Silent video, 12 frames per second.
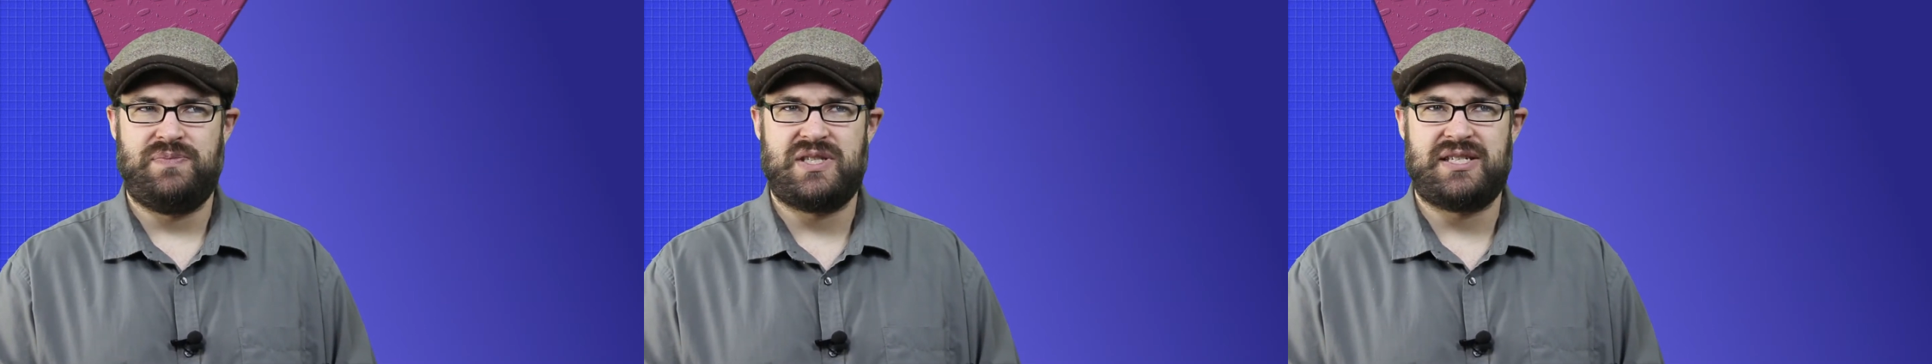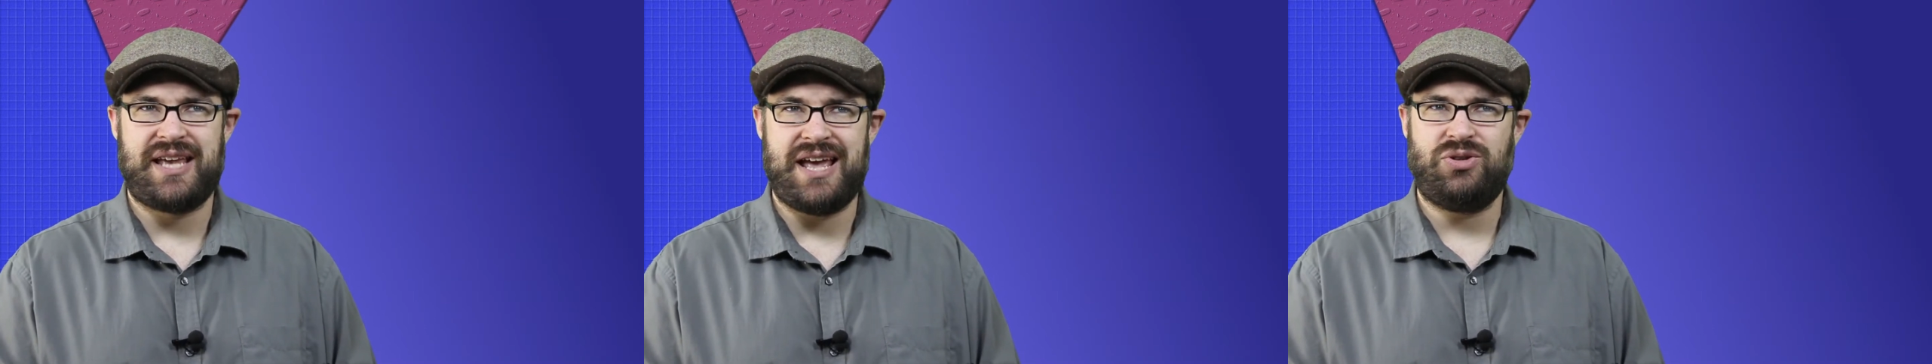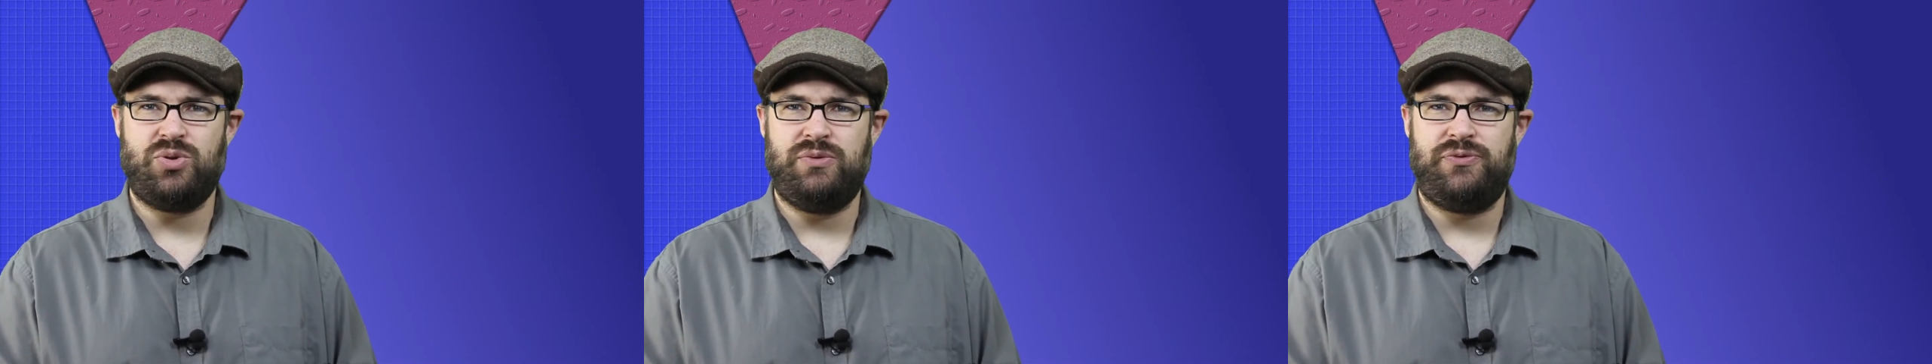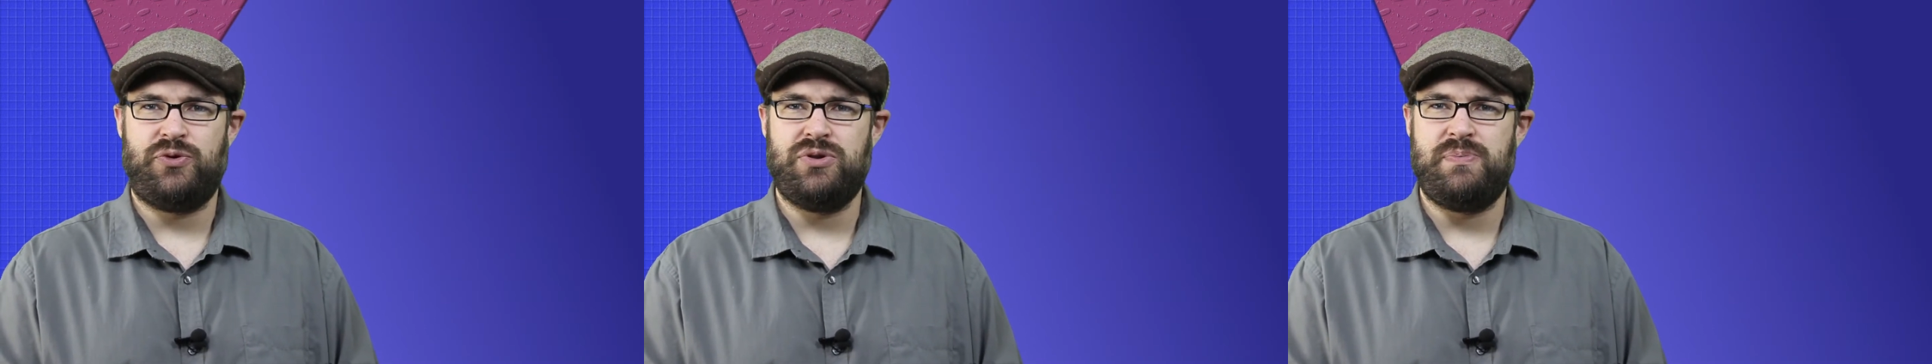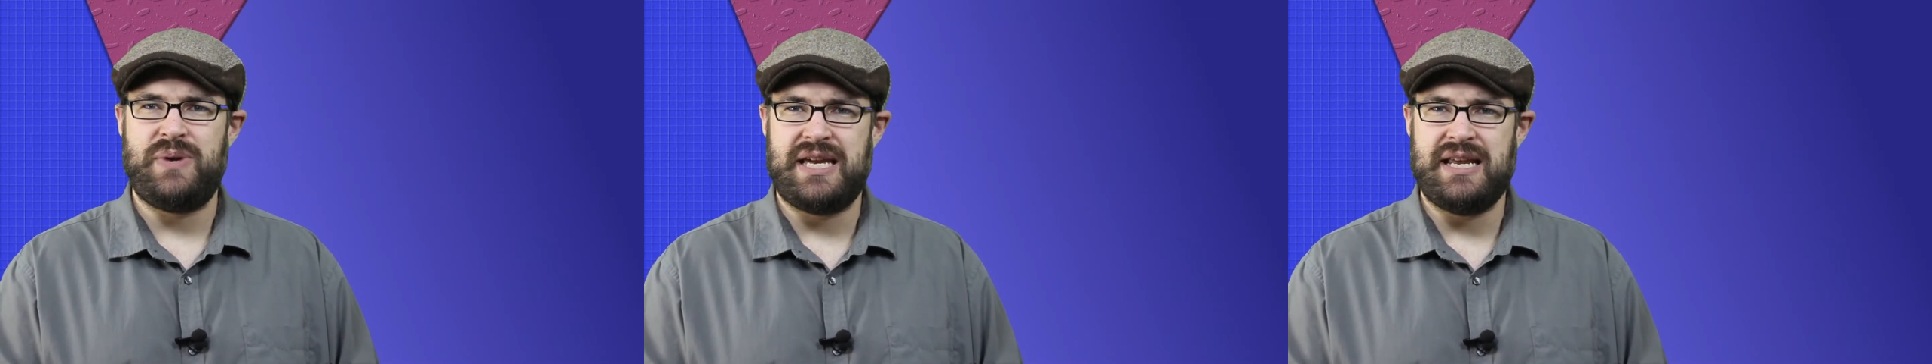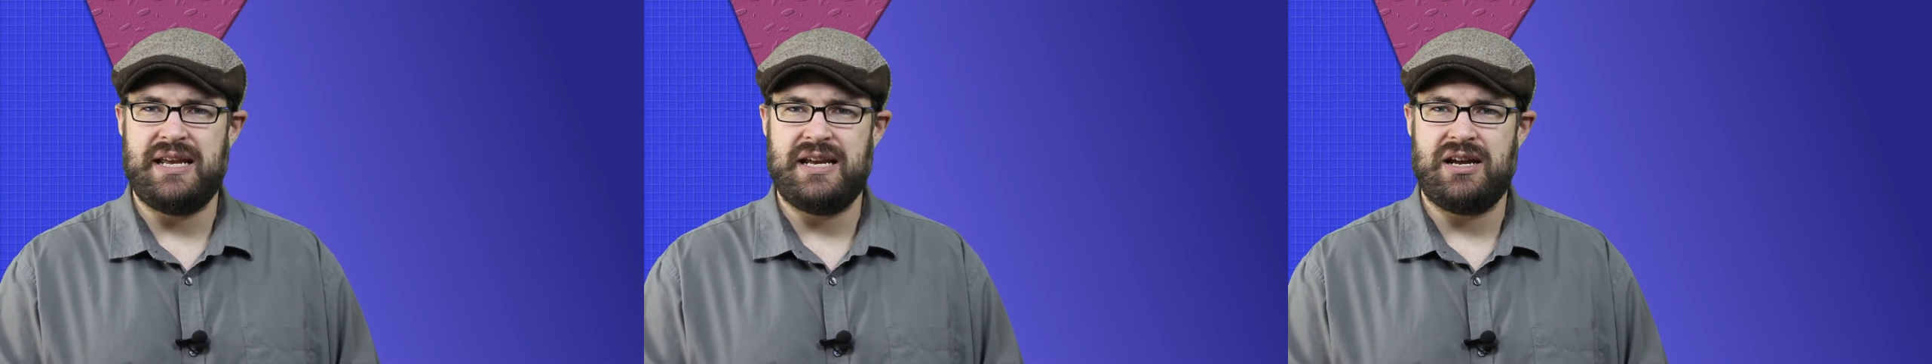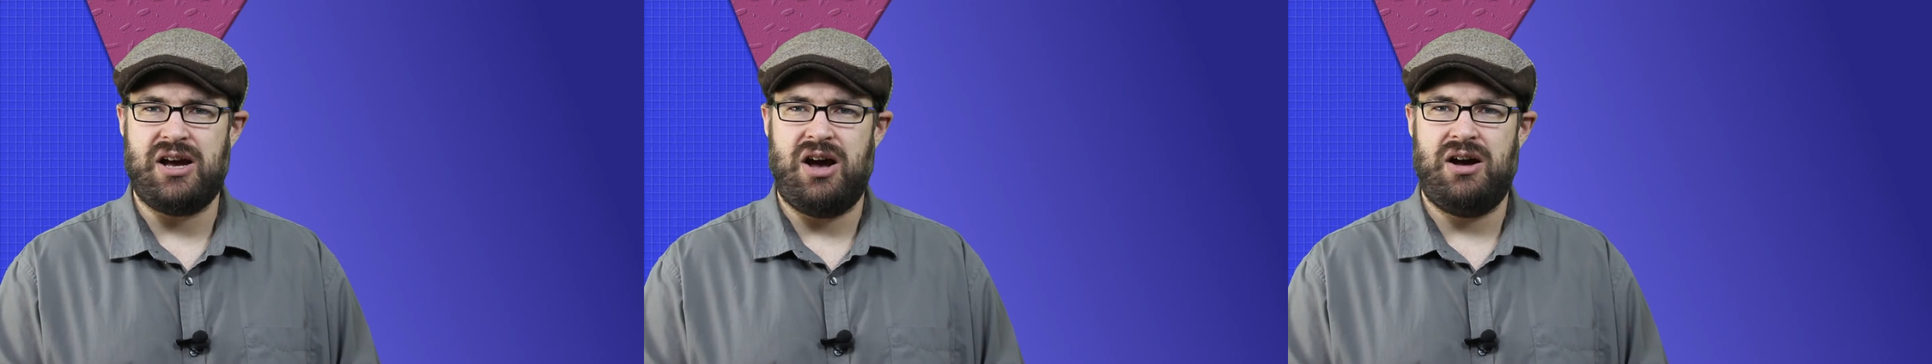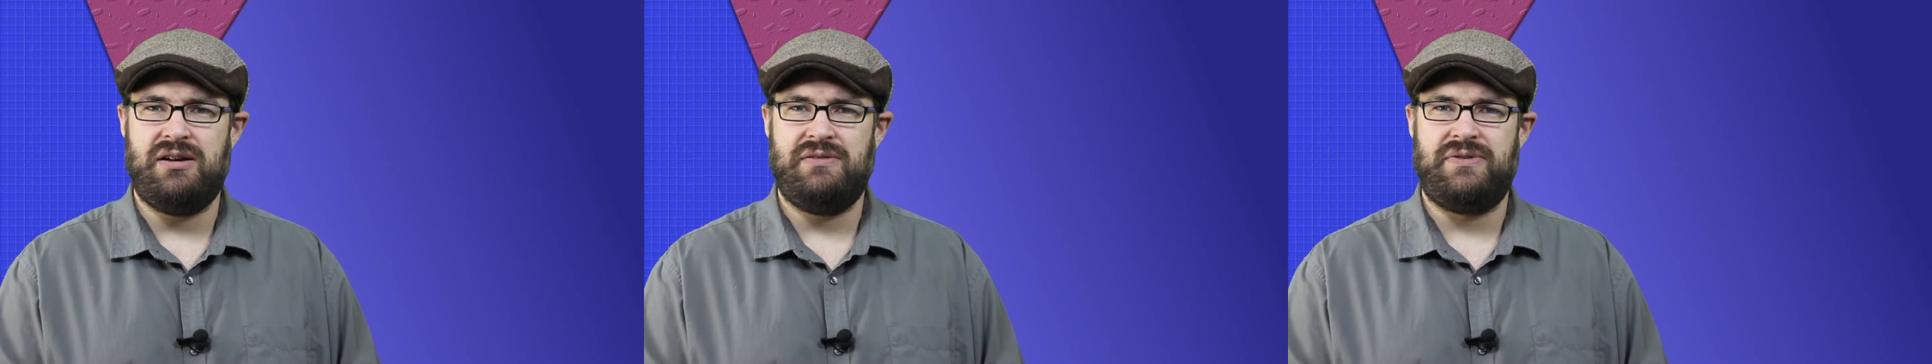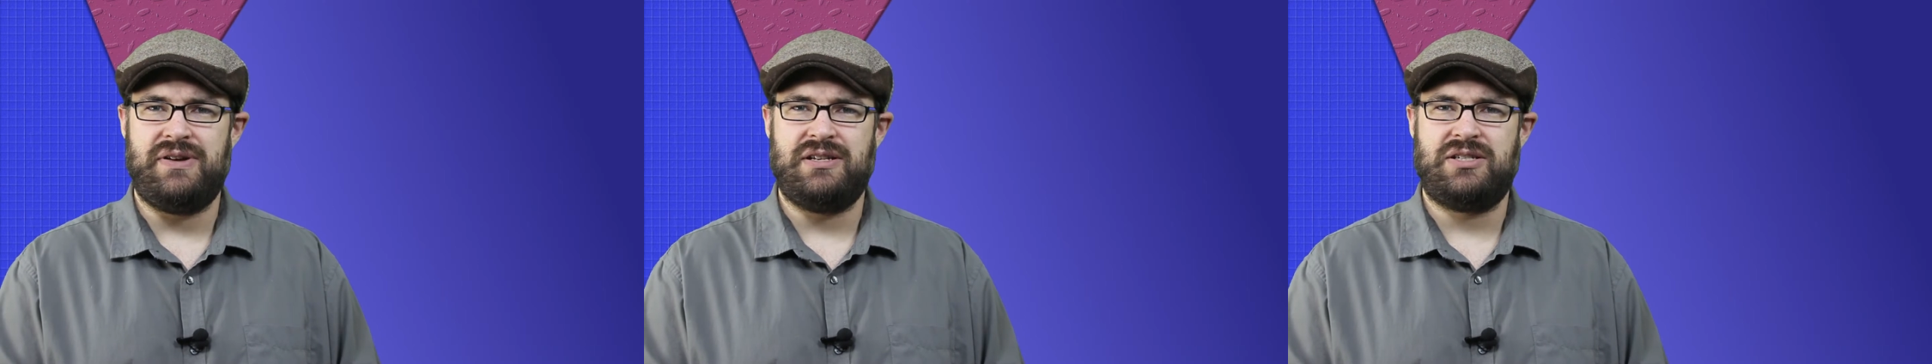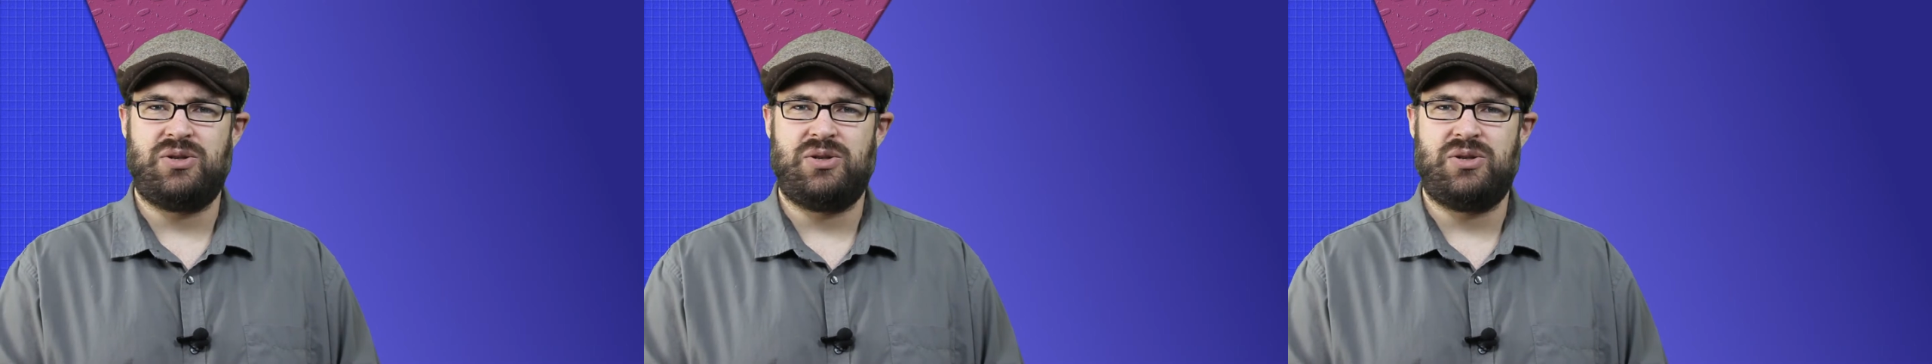scheduled for the beginning of